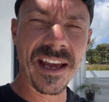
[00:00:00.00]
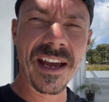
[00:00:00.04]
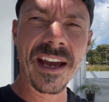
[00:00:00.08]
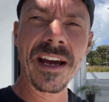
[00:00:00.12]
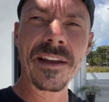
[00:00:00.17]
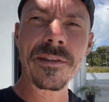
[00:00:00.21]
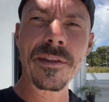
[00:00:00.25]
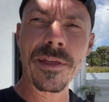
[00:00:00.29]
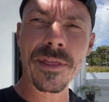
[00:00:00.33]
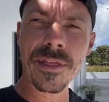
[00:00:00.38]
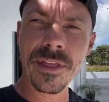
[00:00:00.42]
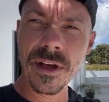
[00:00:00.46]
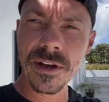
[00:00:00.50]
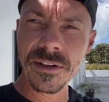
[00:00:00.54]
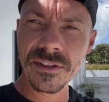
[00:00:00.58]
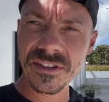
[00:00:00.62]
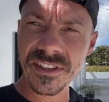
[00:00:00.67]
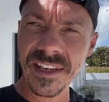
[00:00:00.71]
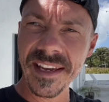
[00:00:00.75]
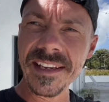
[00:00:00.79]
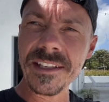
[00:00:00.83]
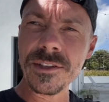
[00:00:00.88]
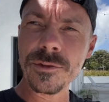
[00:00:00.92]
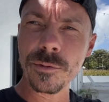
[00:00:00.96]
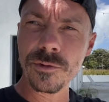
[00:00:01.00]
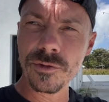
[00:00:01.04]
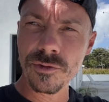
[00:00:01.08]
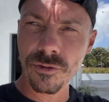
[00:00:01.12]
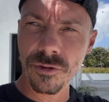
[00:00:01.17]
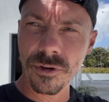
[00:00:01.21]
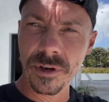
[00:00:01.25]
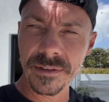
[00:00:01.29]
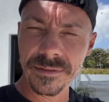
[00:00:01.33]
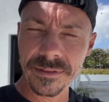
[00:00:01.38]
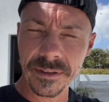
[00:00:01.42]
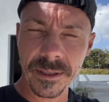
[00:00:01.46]
and the third set into a
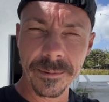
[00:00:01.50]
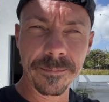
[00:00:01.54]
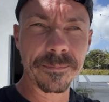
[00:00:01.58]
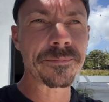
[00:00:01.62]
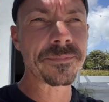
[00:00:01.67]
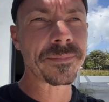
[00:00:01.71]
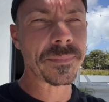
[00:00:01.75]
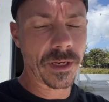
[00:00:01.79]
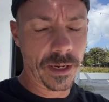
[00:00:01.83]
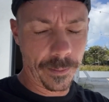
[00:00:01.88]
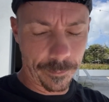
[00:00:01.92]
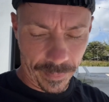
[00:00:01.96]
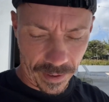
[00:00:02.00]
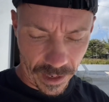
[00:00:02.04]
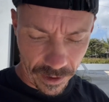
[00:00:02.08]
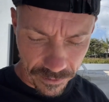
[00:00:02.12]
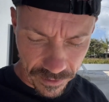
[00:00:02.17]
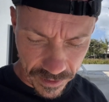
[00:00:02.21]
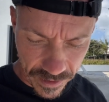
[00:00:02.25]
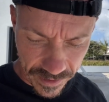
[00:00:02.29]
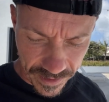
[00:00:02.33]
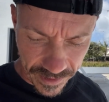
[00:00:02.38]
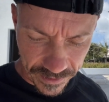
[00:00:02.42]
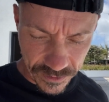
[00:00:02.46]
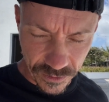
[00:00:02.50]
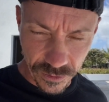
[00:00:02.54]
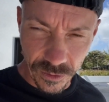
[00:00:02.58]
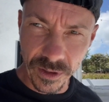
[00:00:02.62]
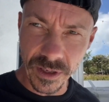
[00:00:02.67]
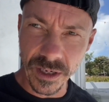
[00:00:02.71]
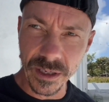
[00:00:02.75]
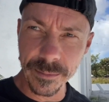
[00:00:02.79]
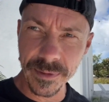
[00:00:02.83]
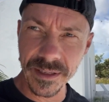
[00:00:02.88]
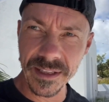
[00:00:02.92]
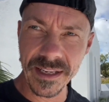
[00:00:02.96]
driver. Apparently that's not
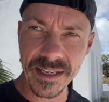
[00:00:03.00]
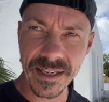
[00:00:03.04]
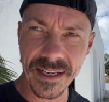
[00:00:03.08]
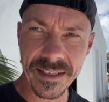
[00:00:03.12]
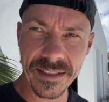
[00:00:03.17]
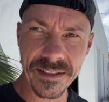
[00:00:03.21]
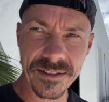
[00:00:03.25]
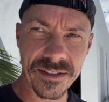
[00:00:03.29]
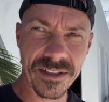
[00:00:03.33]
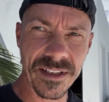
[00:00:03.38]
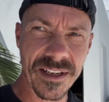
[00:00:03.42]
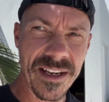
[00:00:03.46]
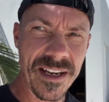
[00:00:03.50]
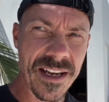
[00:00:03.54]
going to be the case.